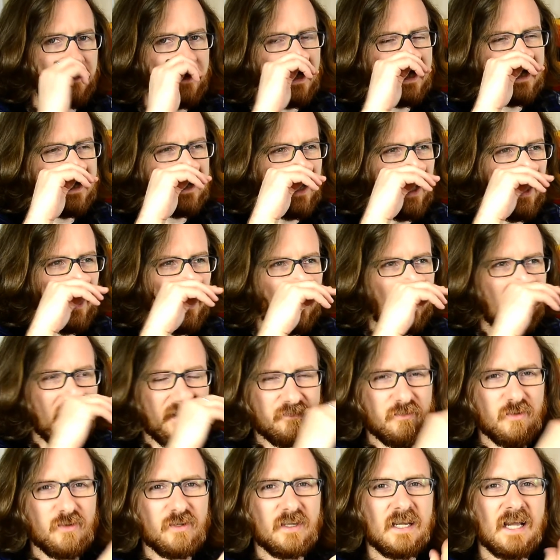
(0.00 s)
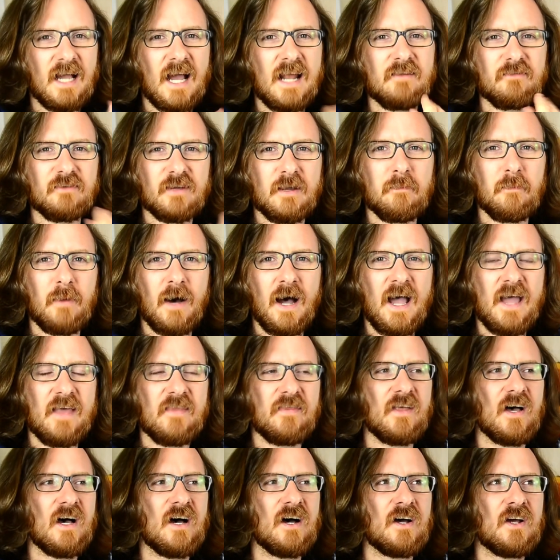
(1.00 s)
So if you can kind of combine
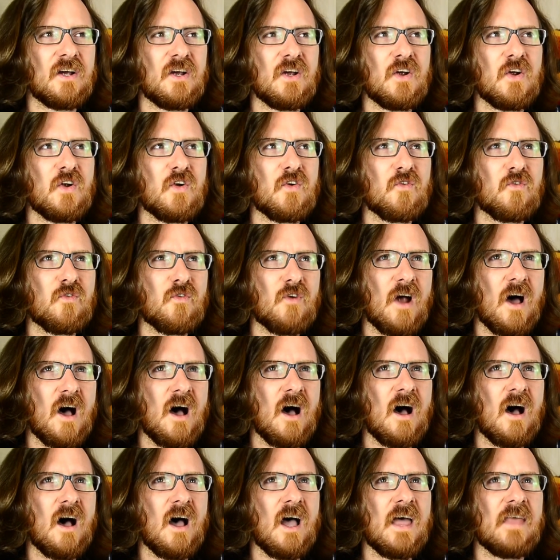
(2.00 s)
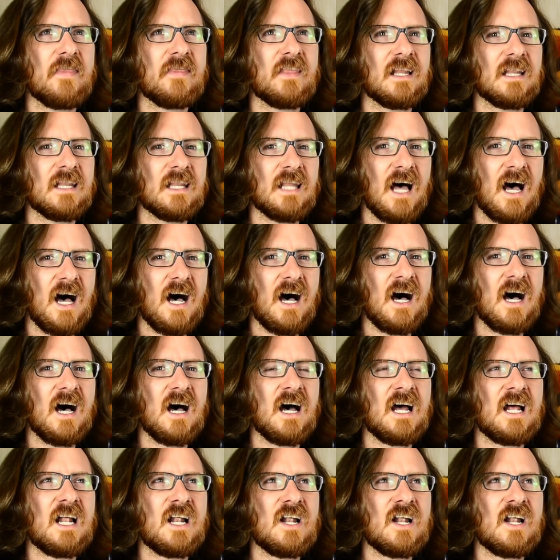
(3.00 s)
the ra and the la